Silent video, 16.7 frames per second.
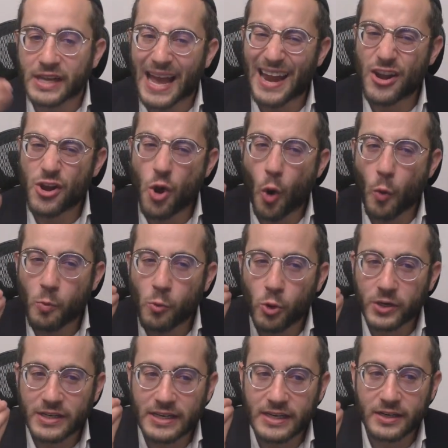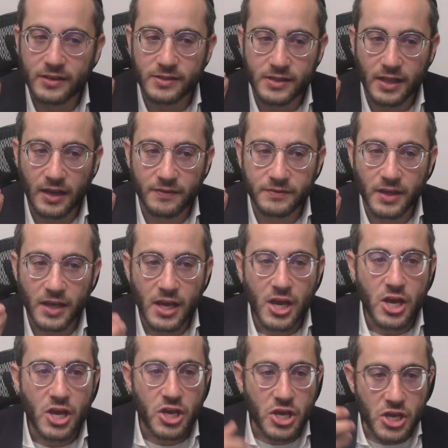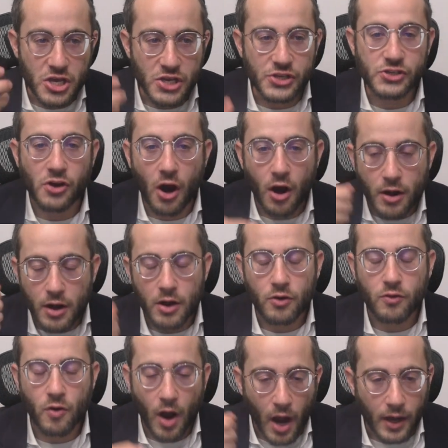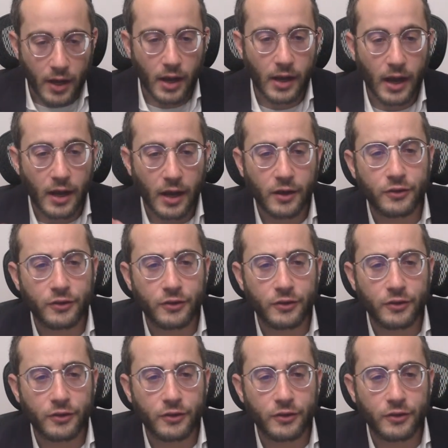he had no more tears left, he started crying again.